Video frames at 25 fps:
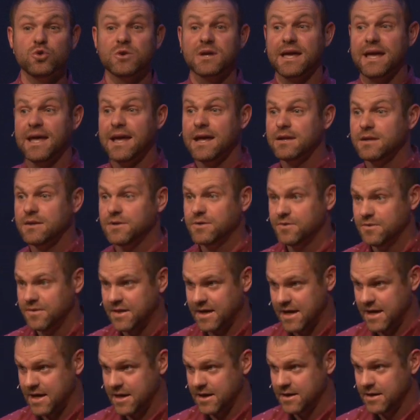can't do
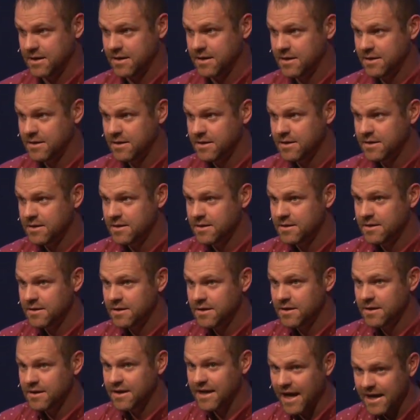that.
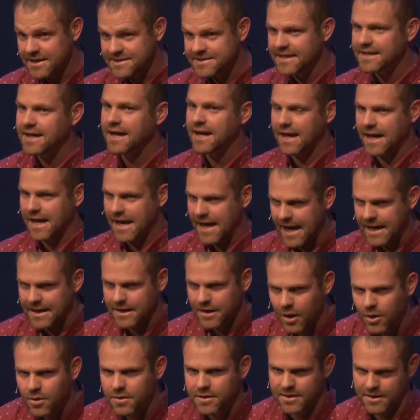God's saying, I
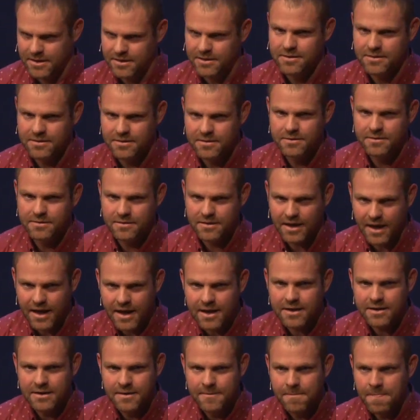know you,
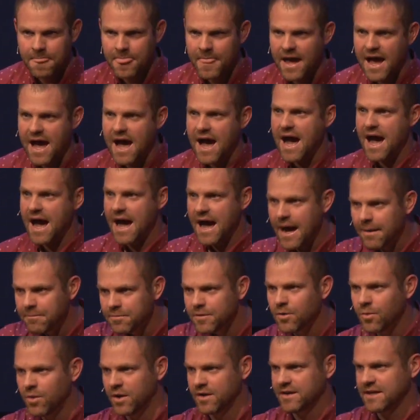okay? I'm
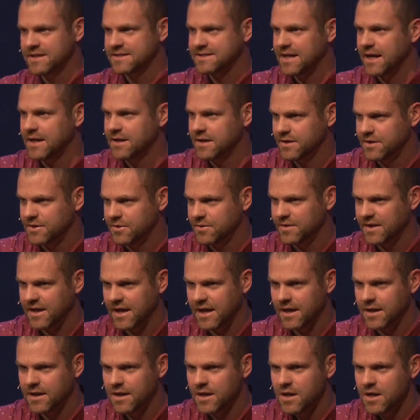the one that's gonna do
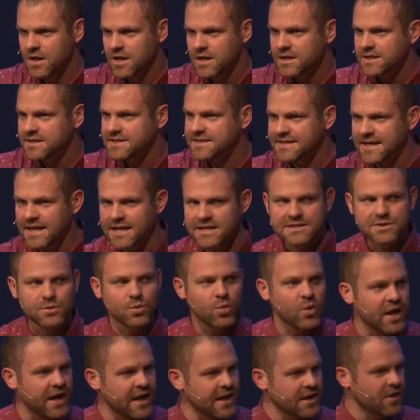that. Since
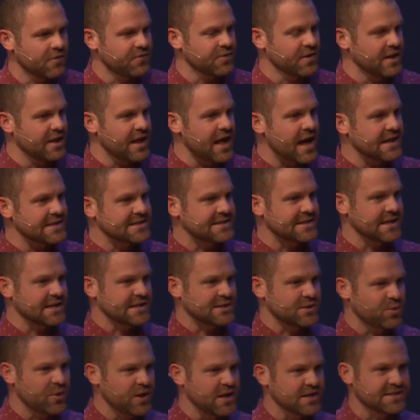when, over the last
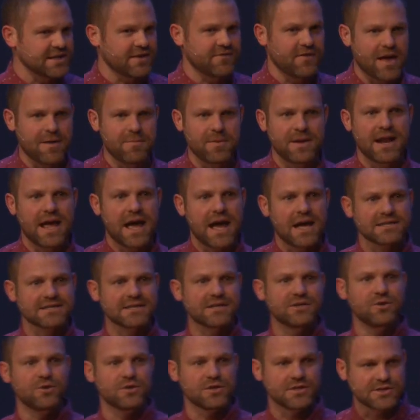six weeks, have I been
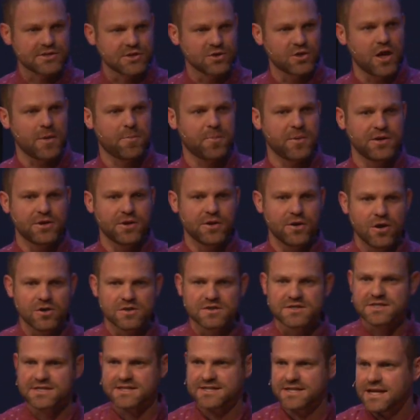asking you to suit up in your
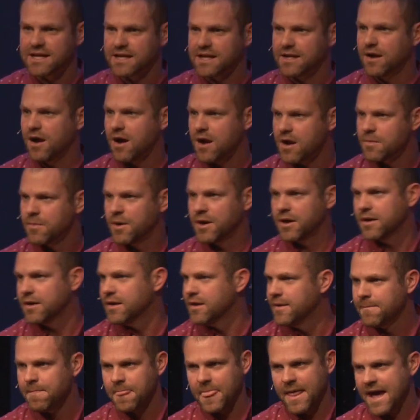own stinking armor?
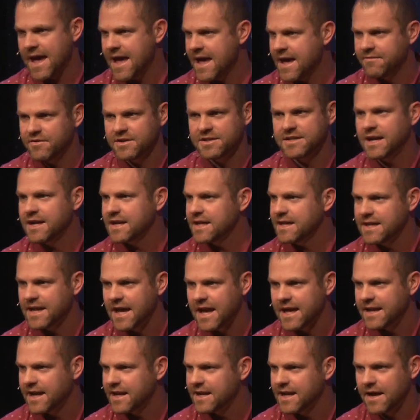I haven't done it
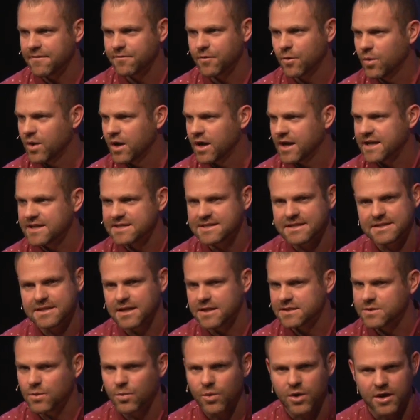yet, and I never will because it
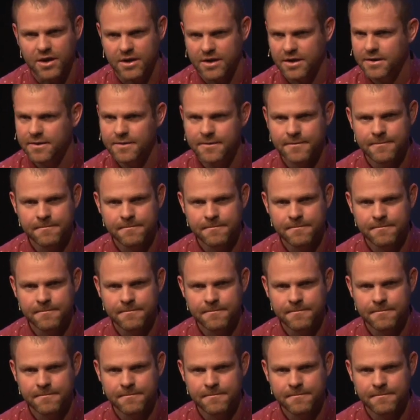doesn't work.